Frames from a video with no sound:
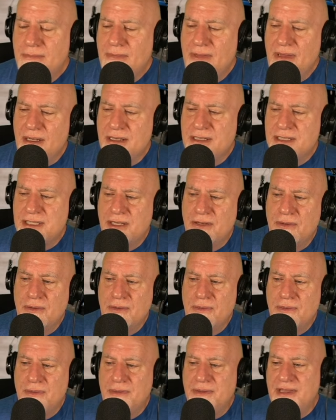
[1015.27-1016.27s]

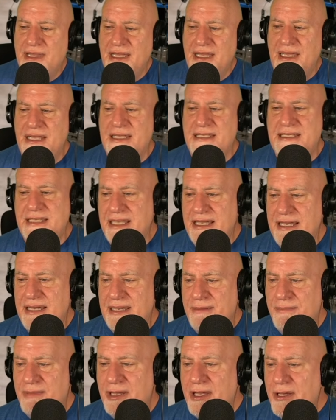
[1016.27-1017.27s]
So the
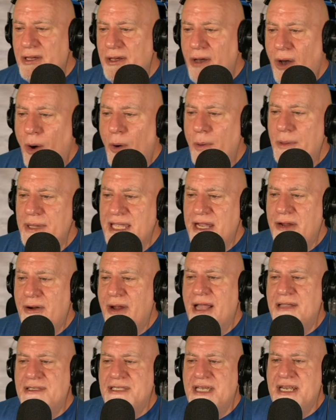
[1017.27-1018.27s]
ECM only
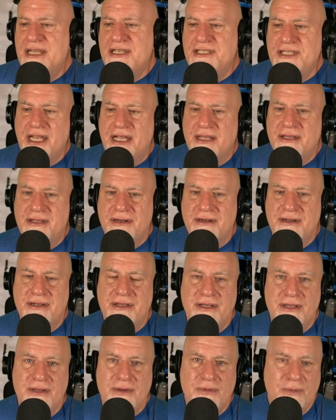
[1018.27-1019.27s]
grounds that injector
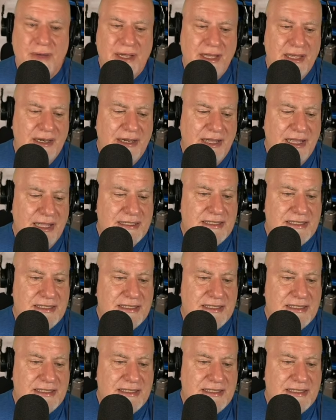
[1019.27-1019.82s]
when it's